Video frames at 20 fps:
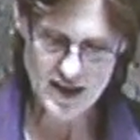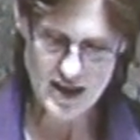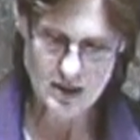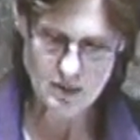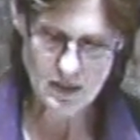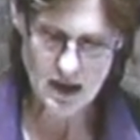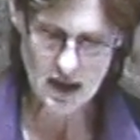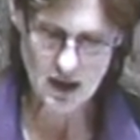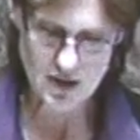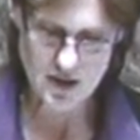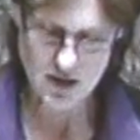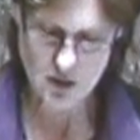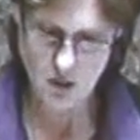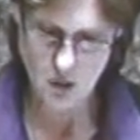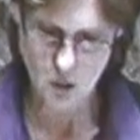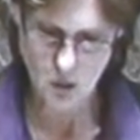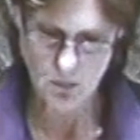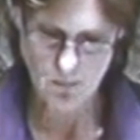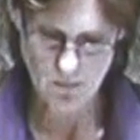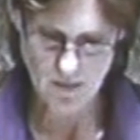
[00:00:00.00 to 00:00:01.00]
in a middle
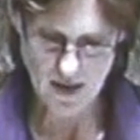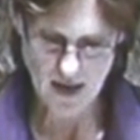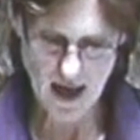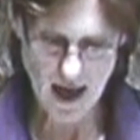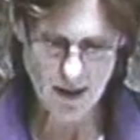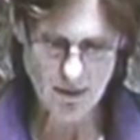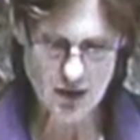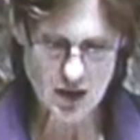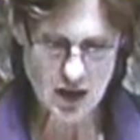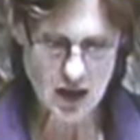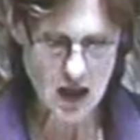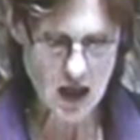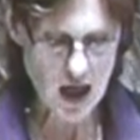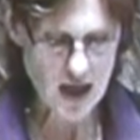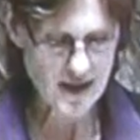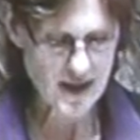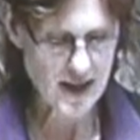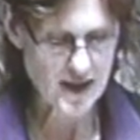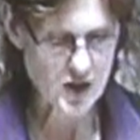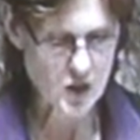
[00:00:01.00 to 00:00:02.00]
school. The average
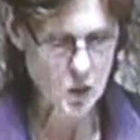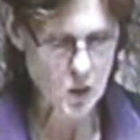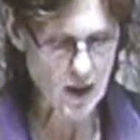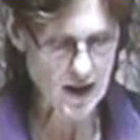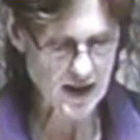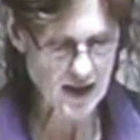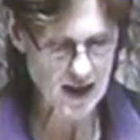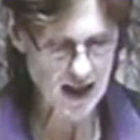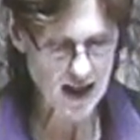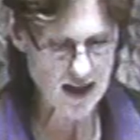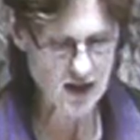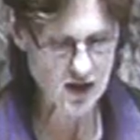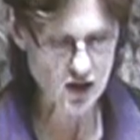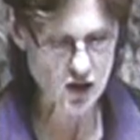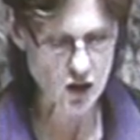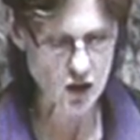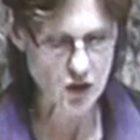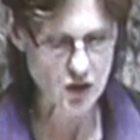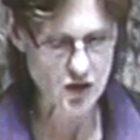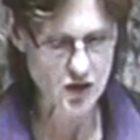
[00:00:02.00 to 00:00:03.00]
class has 28
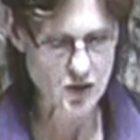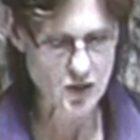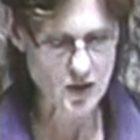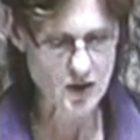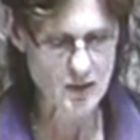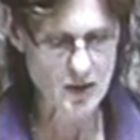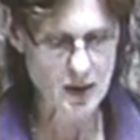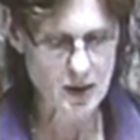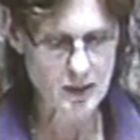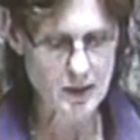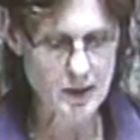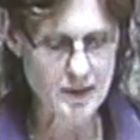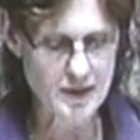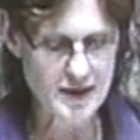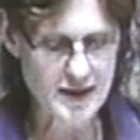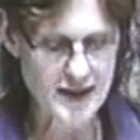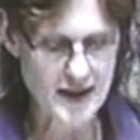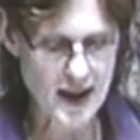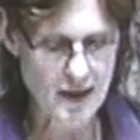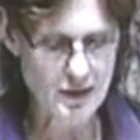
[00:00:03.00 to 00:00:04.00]
students with a minimum of
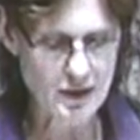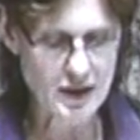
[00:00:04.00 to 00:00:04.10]
7